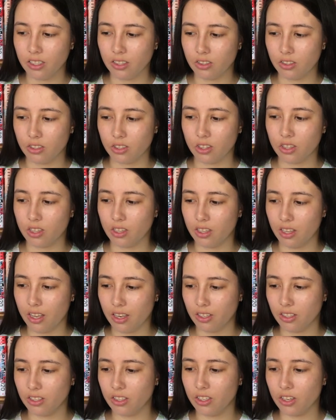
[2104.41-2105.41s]
Just,
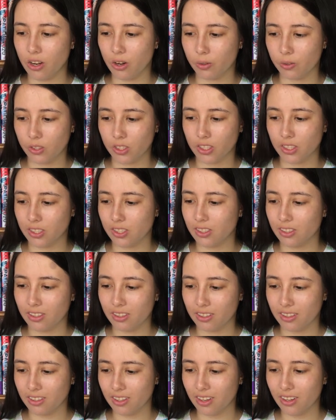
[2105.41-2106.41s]
and you know, just,
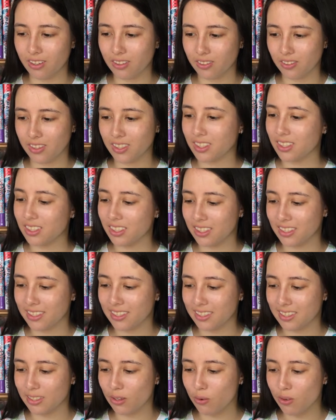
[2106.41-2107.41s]
oh,
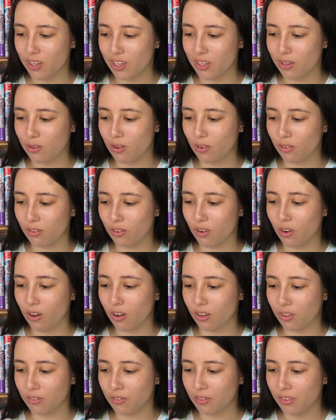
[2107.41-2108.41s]
she's so cute
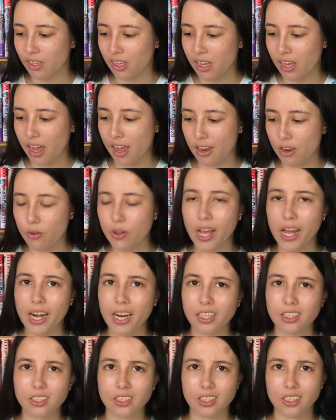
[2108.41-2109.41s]
overall. And you can
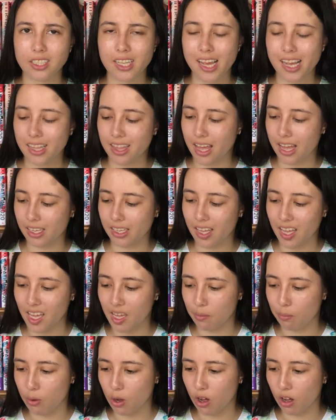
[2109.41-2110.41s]
actually take that
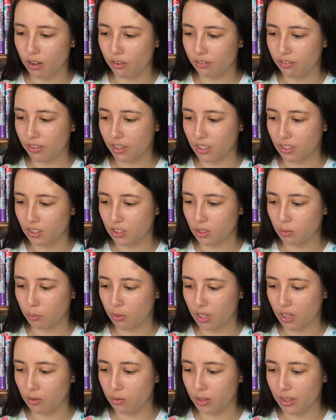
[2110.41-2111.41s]
cape off and
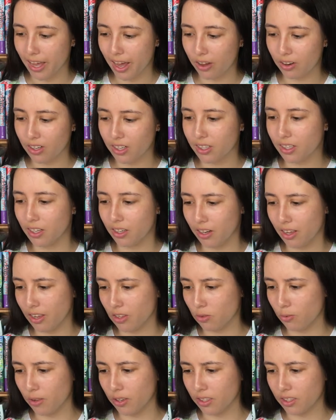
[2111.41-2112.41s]
display her without it,
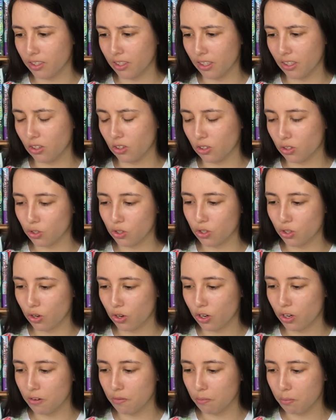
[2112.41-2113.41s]
as well as like her
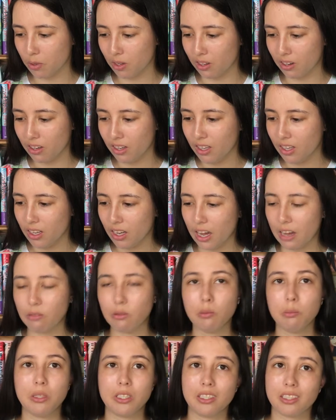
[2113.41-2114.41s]
skirt, but I
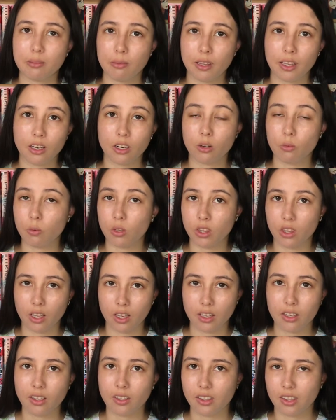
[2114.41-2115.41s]
will be displaying her with
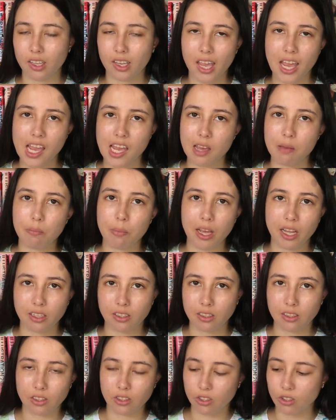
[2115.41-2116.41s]
like the cape
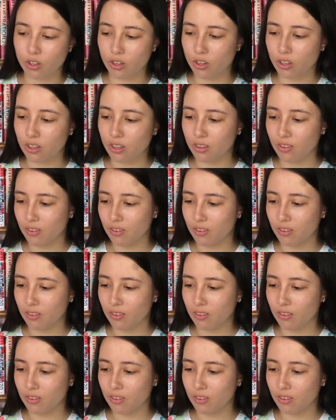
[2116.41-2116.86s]
and the skirt.